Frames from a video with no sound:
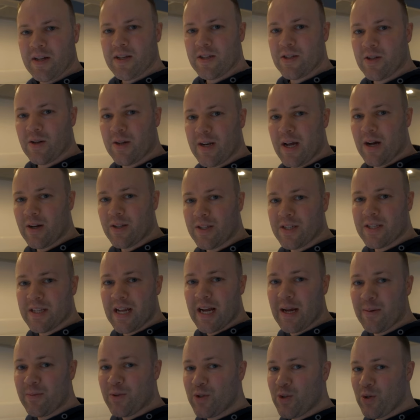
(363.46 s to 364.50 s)
So now it's
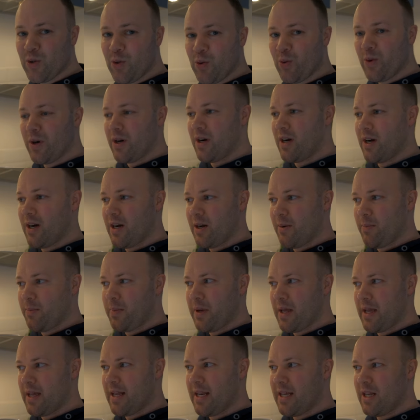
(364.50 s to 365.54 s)
time to uh,
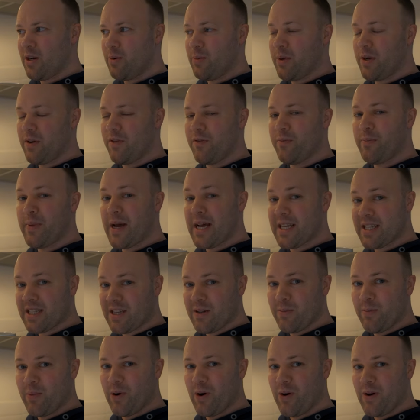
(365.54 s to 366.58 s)
play a little bit of
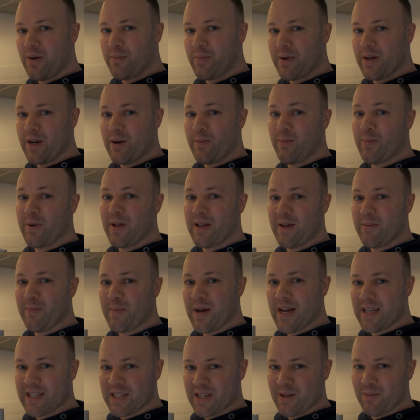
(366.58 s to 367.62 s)
basketball. I'm gonna play
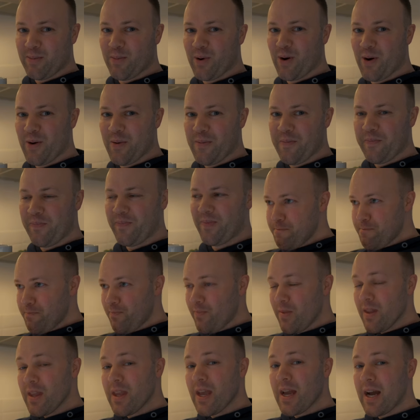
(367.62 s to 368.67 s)
basketball.
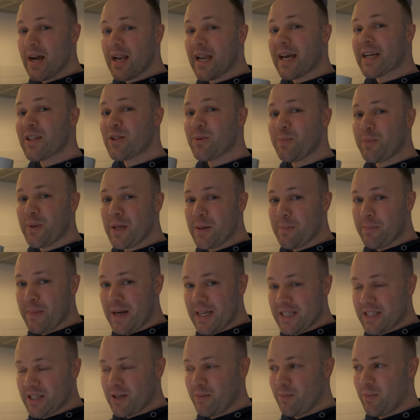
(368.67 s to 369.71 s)
I like to play
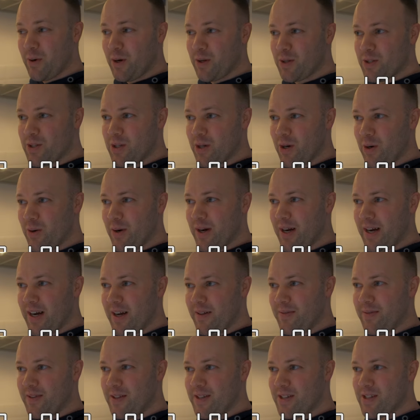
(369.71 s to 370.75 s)
basketball, so
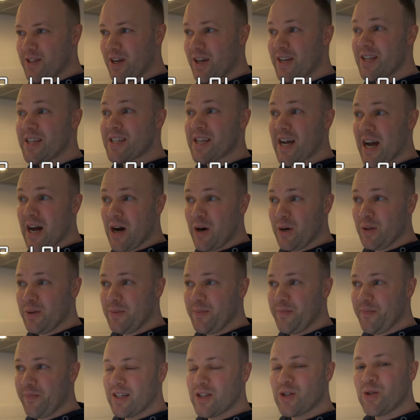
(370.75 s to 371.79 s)
um, the sun is out.
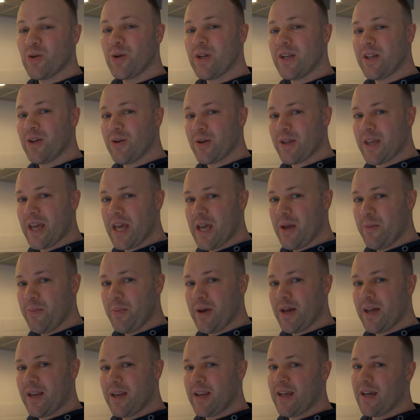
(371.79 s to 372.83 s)
Let's do a little game,
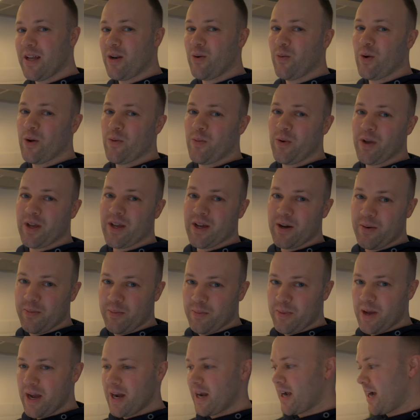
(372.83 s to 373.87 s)
and then when we come
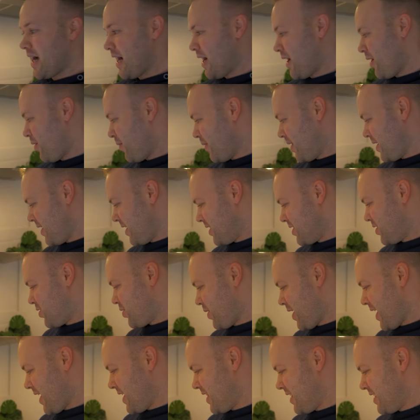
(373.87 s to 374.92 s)
back, I'll uh,
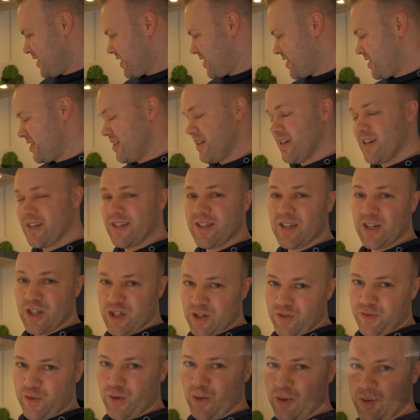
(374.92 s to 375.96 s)
try. A few
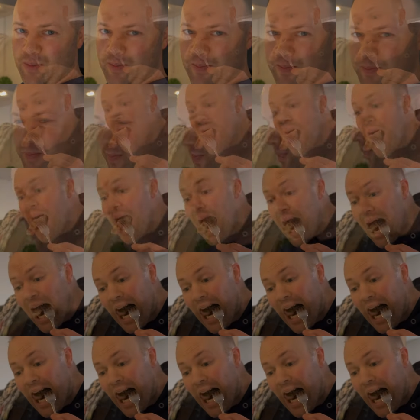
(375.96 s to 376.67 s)
moments later.